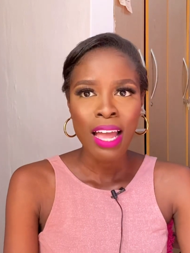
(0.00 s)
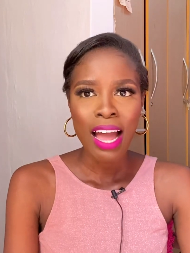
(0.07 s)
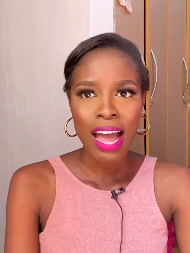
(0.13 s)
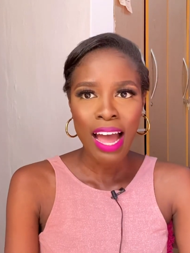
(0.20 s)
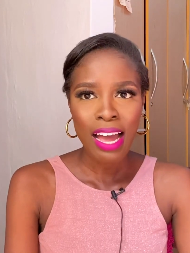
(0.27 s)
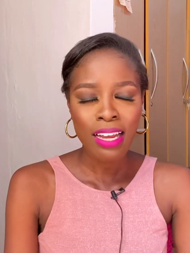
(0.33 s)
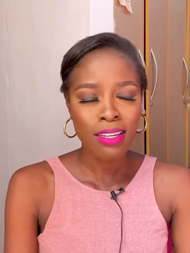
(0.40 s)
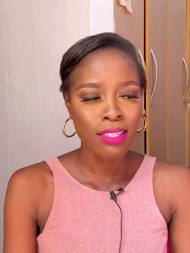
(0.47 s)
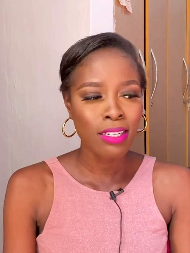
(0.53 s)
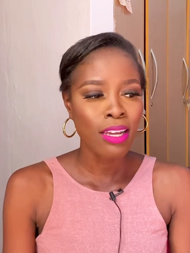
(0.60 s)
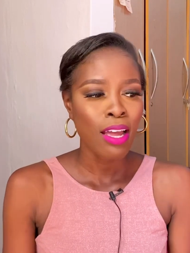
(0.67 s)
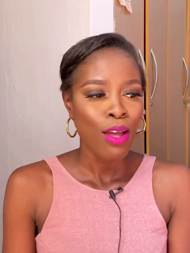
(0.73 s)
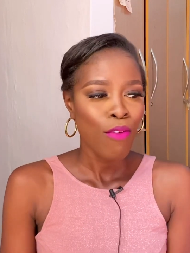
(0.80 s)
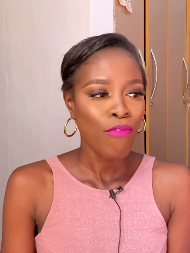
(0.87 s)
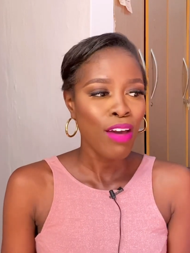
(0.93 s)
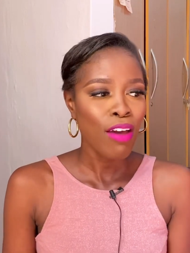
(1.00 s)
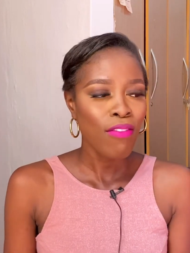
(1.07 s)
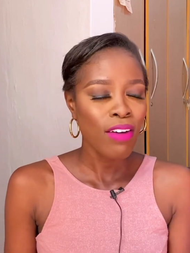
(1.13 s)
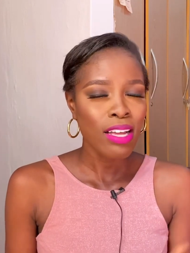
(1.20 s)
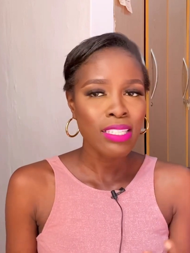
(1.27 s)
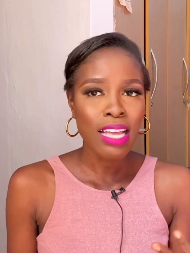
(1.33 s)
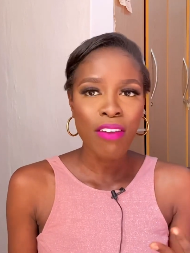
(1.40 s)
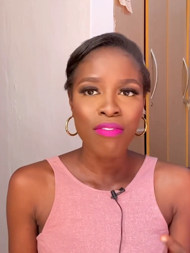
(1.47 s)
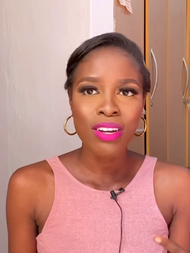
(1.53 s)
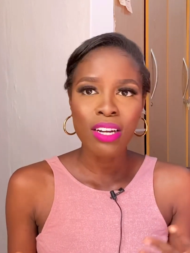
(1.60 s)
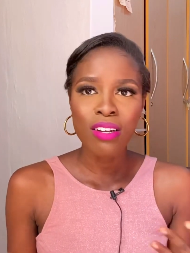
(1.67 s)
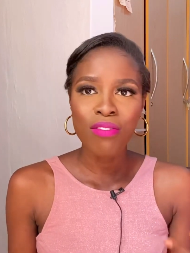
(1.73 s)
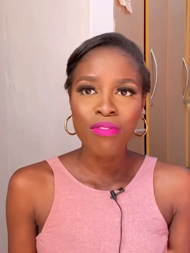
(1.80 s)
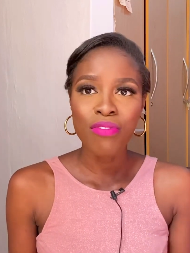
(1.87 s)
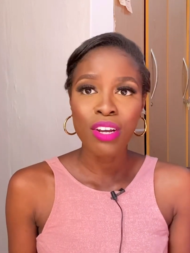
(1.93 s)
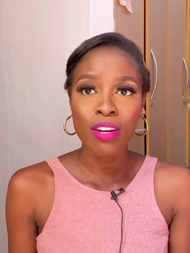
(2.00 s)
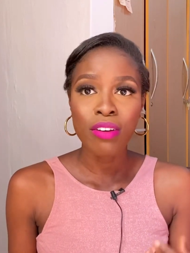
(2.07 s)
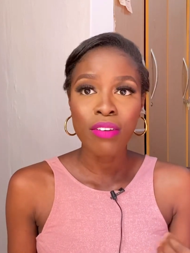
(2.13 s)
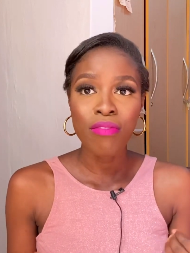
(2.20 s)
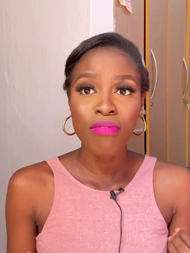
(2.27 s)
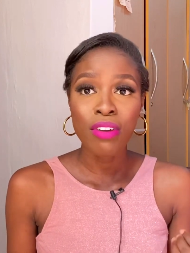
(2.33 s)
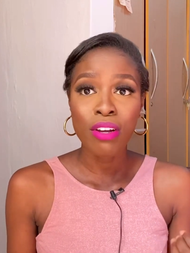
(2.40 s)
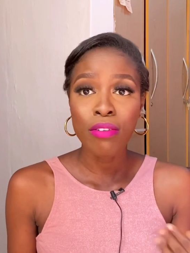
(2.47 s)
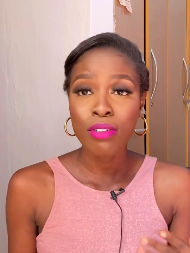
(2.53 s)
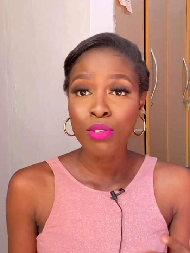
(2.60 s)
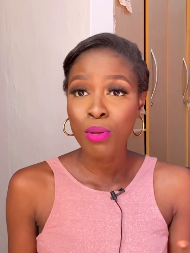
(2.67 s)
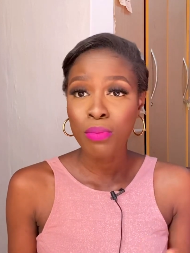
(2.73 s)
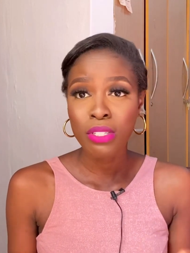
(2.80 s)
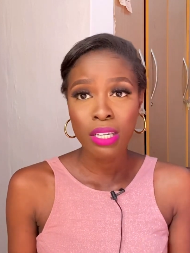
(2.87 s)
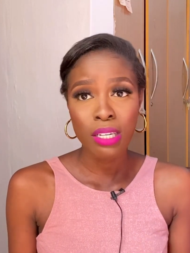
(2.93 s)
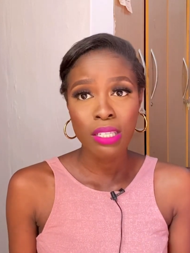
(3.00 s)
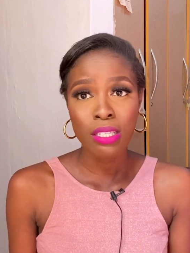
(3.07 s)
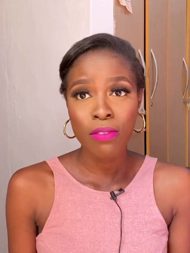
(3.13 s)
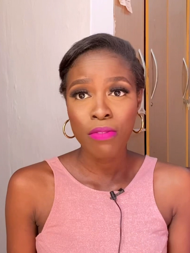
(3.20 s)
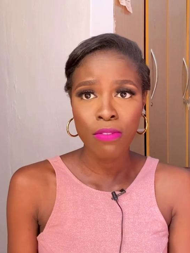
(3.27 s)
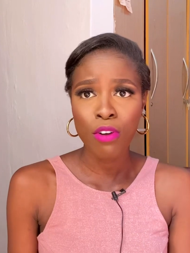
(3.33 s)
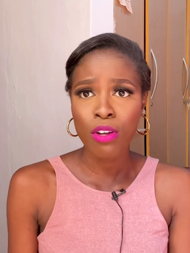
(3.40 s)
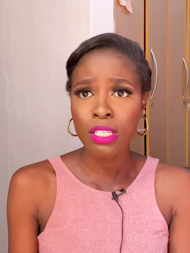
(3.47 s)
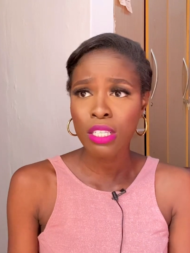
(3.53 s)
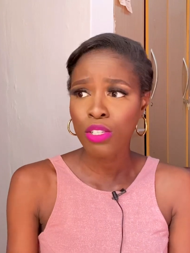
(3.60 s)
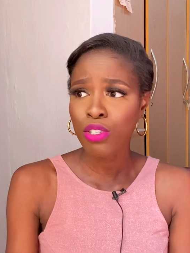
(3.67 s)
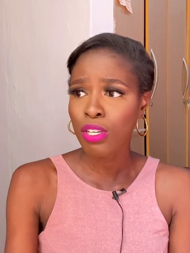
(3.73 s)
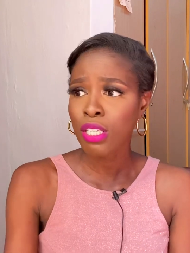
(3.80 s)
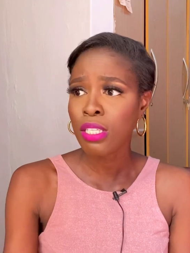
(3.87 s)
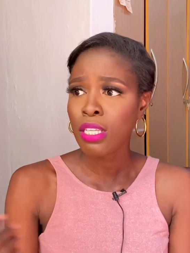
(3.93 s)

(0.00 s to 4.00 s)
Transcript: And Vivas are very, very, very subjective, because it's just,